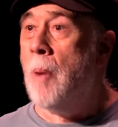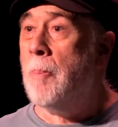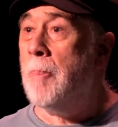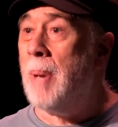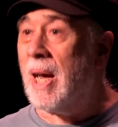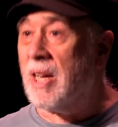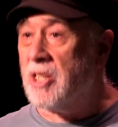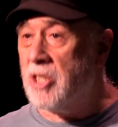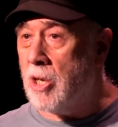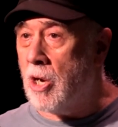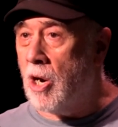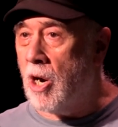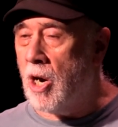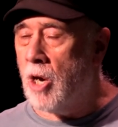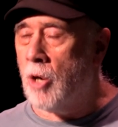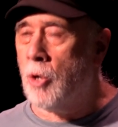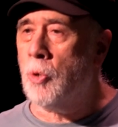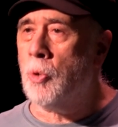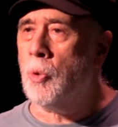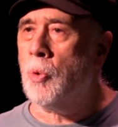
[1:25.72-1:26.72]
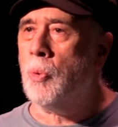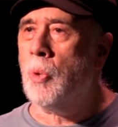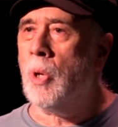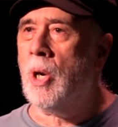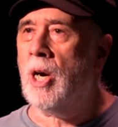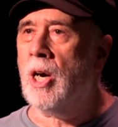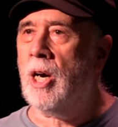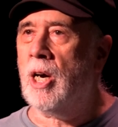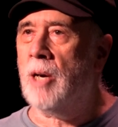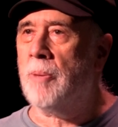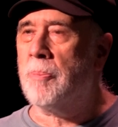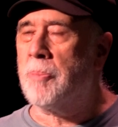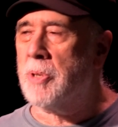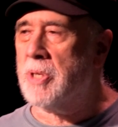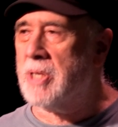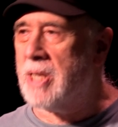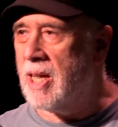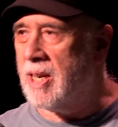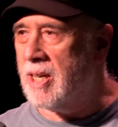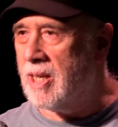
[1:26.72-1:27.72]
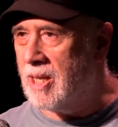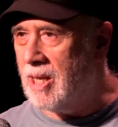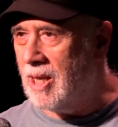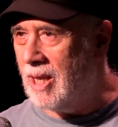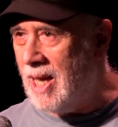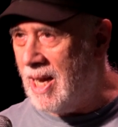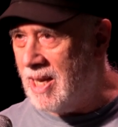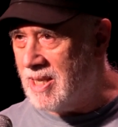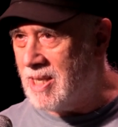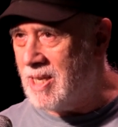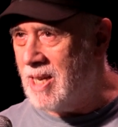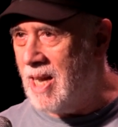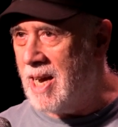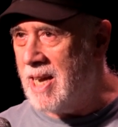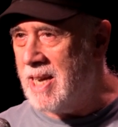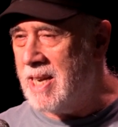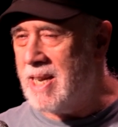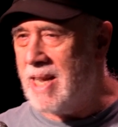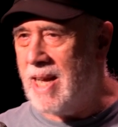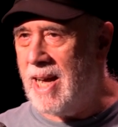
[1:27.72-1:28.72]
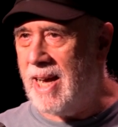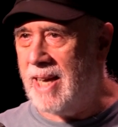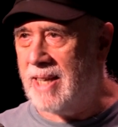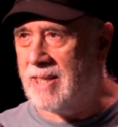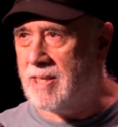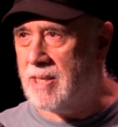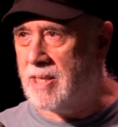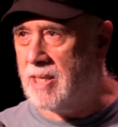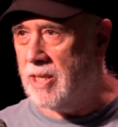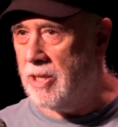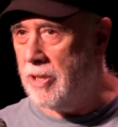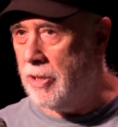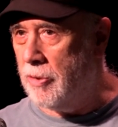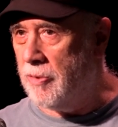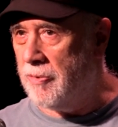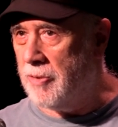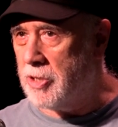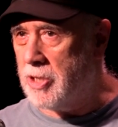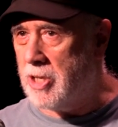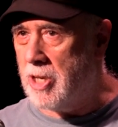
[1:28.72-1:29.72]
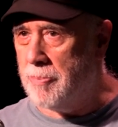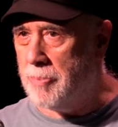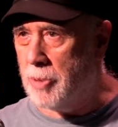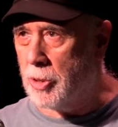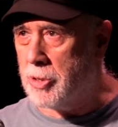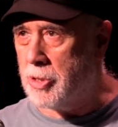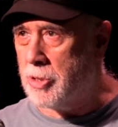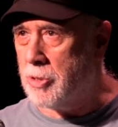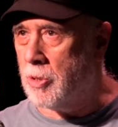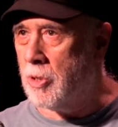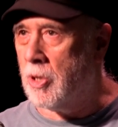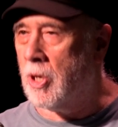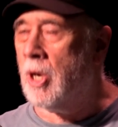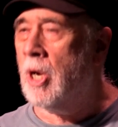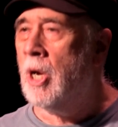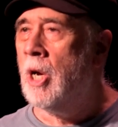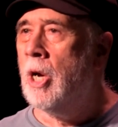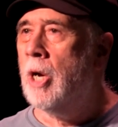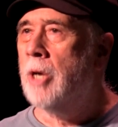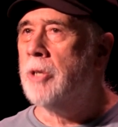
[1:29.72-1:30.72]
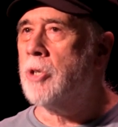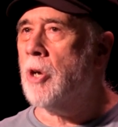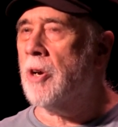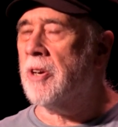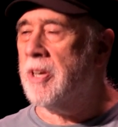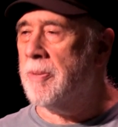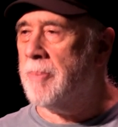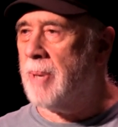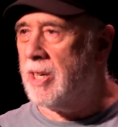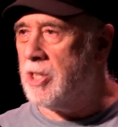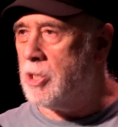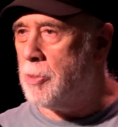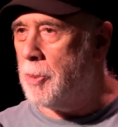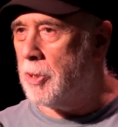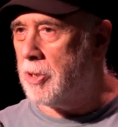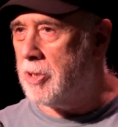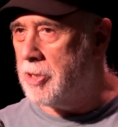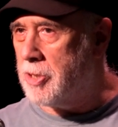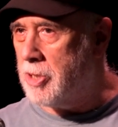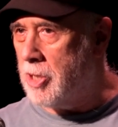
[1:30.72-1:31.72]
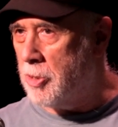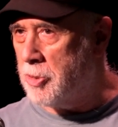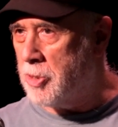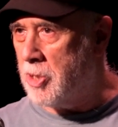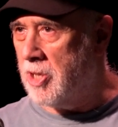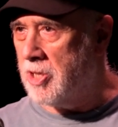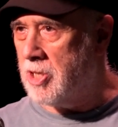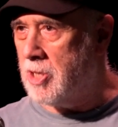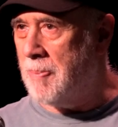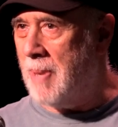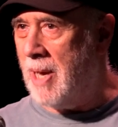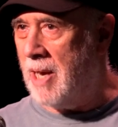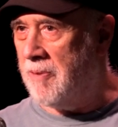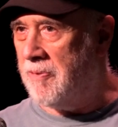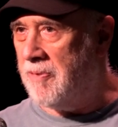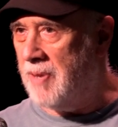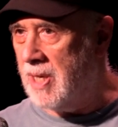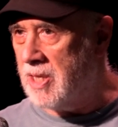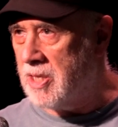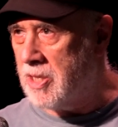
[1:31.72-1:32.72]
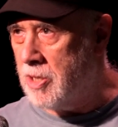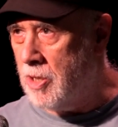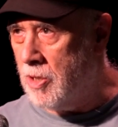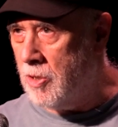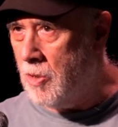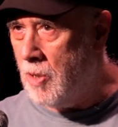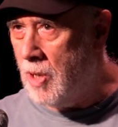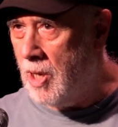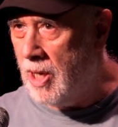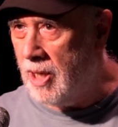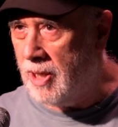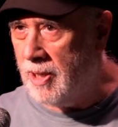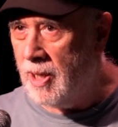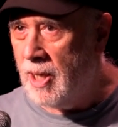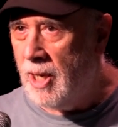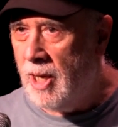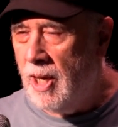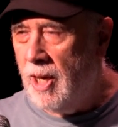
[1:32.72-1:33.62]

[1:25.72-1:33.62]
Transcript: Bhaskar, who presented last night at the University Bookstore, talking about his book, The Socialist Manifesto.